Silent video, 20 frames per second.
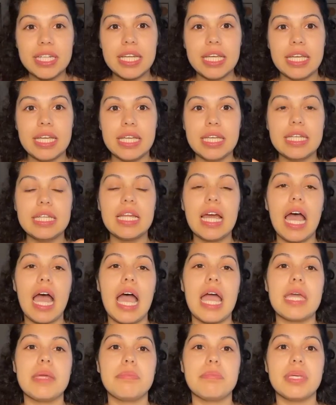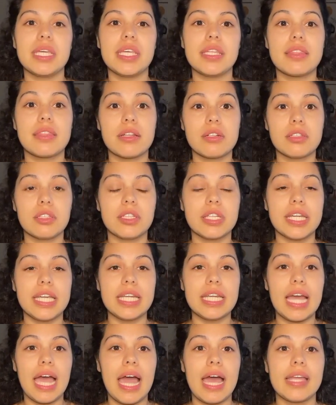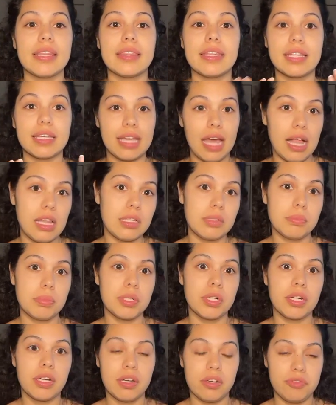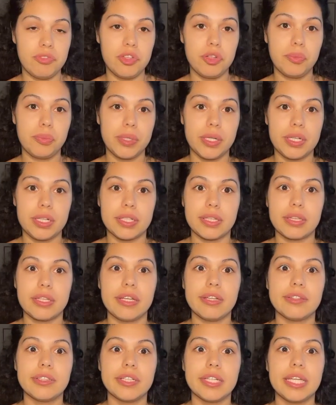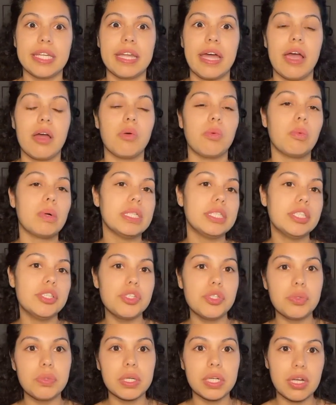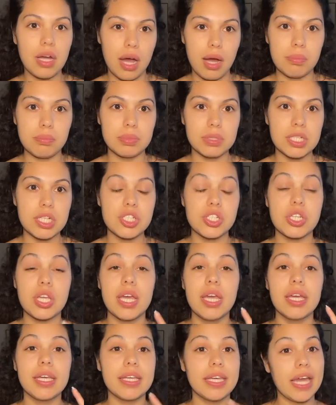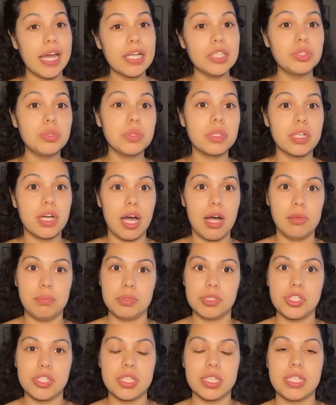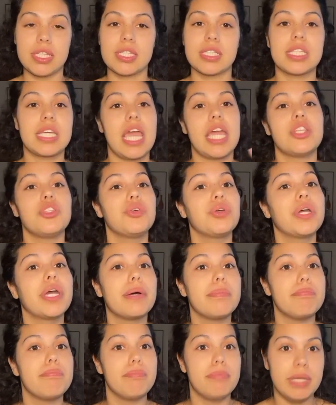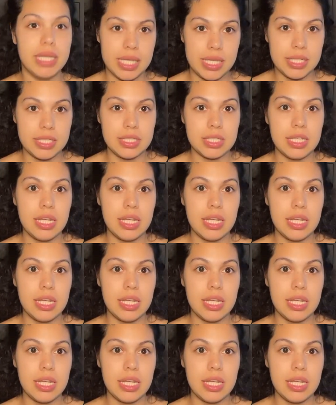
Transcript: in, I mean they're looking at the caliber of your work. They're looking at what did you accomplish? Can you accomplish things? Can you commit